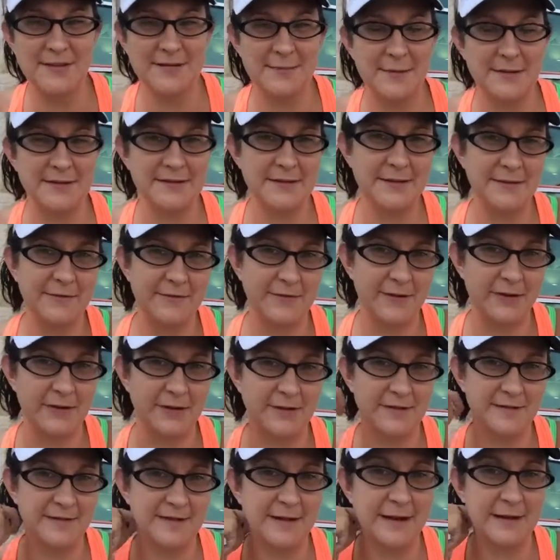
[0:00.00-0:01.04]
especially
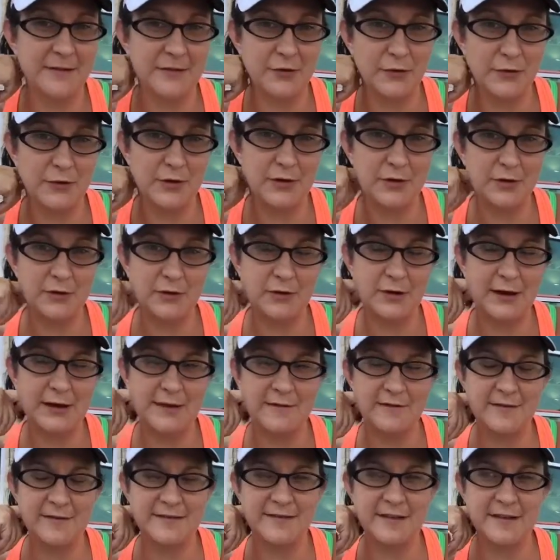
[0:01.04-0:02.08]
for San Antonio,
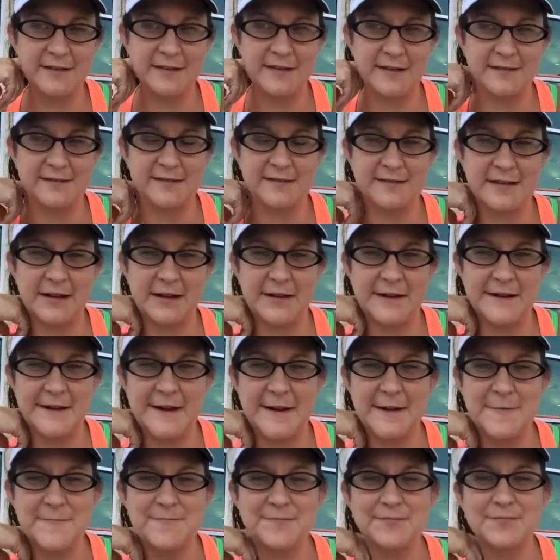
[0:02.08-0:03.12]
kind of the South Texas
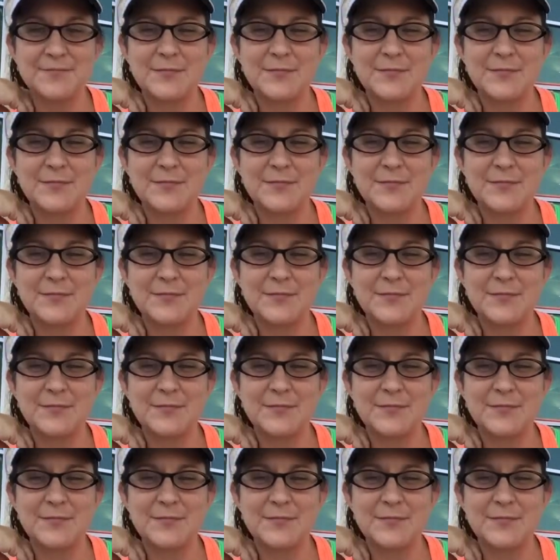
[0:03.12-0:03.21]
area.